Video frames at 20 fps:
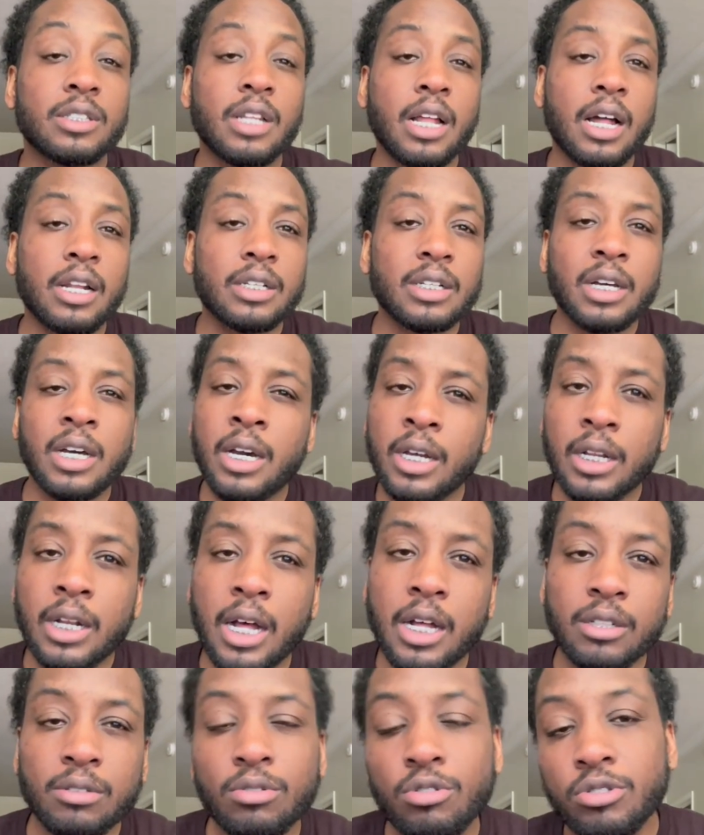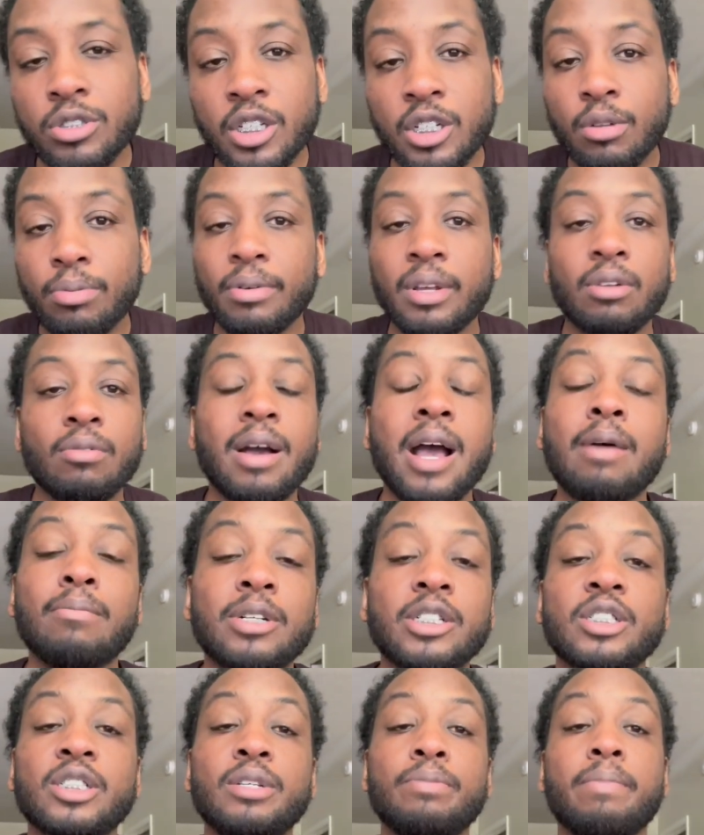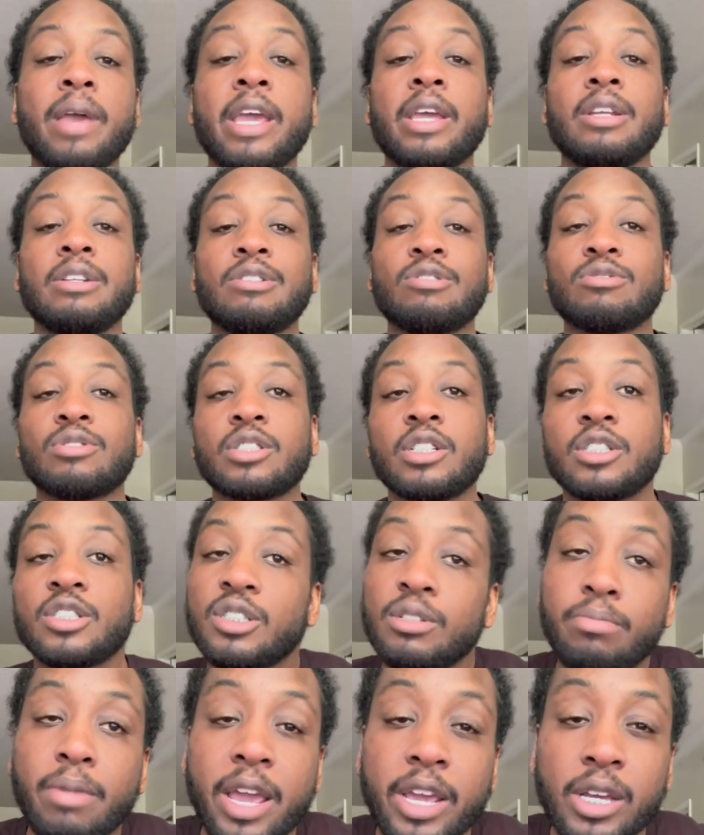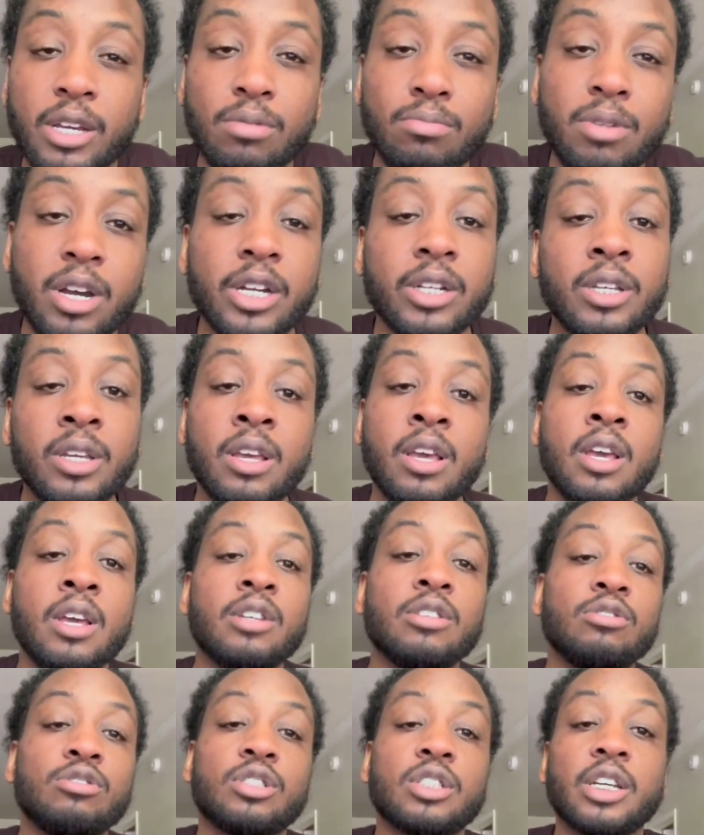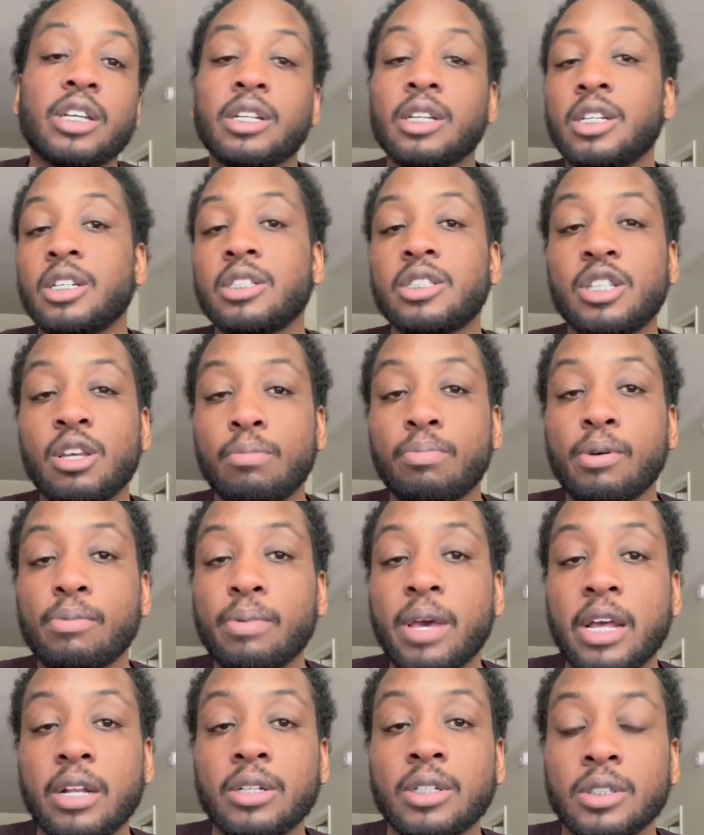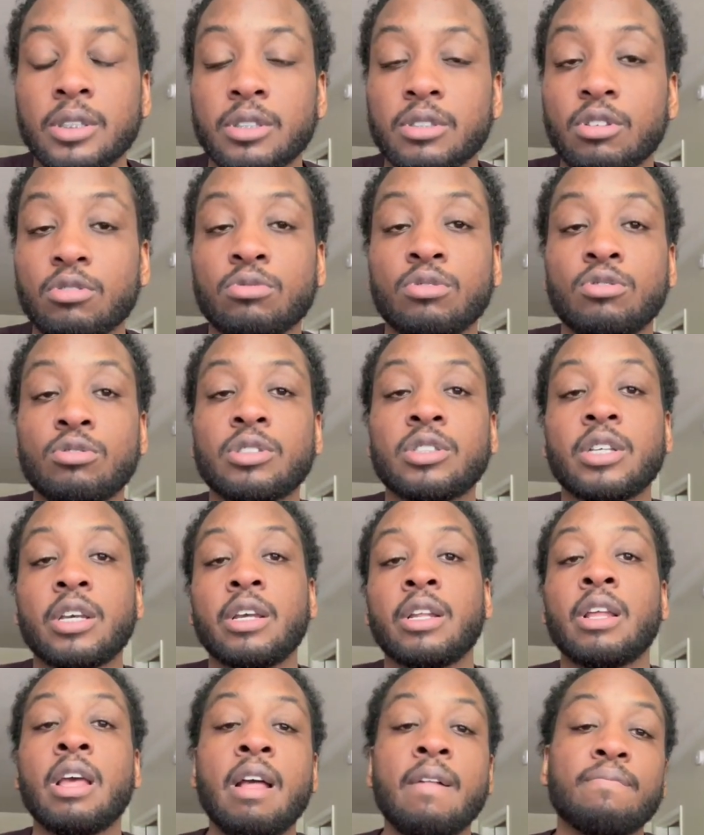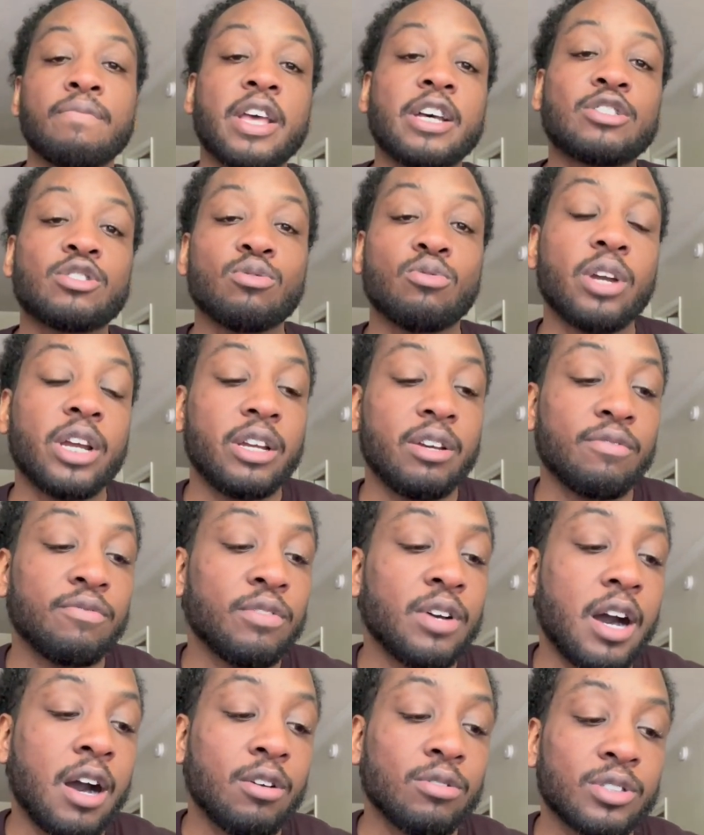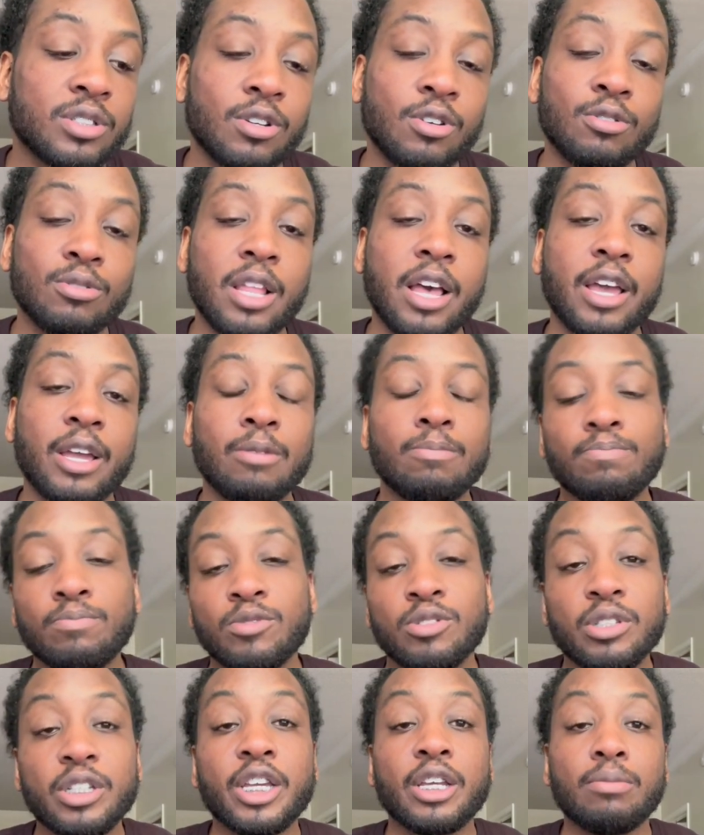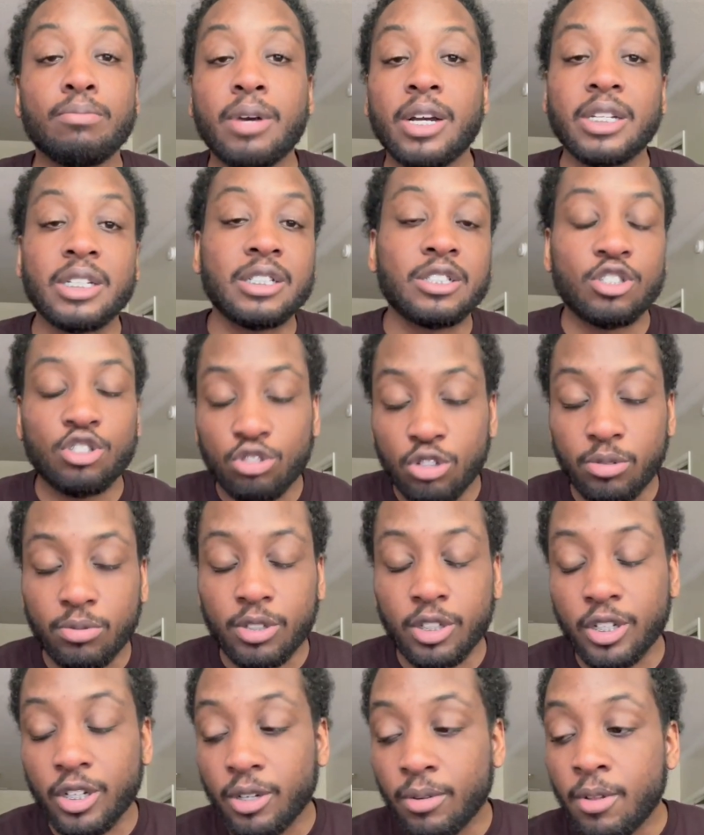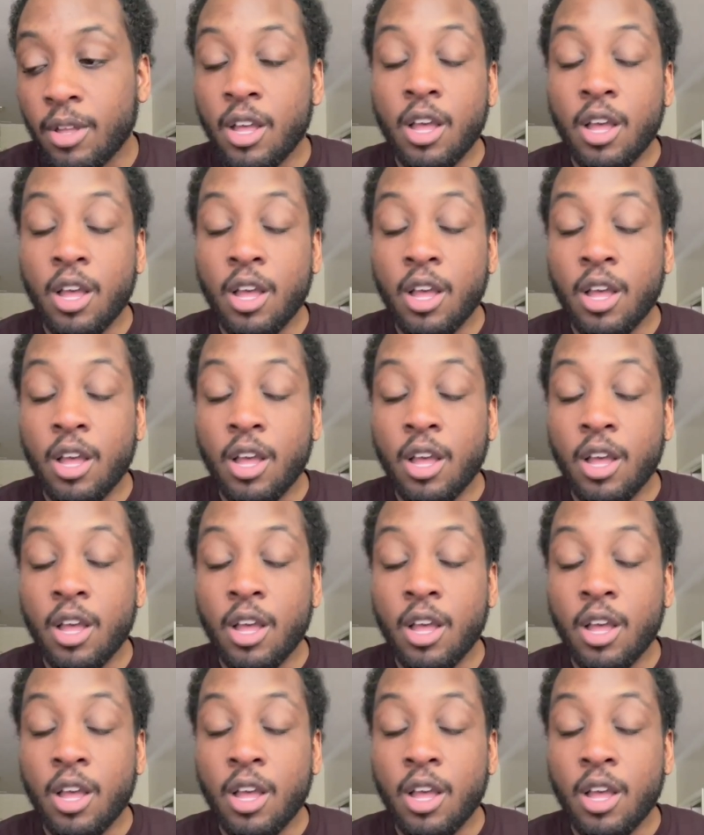You know what I'm saying? Depending on how much she make. You know what I'm saying? She made good money, you should get a good tip about her. So, you know what I'm saying? That's the way of also, like, you getting money in a strip club.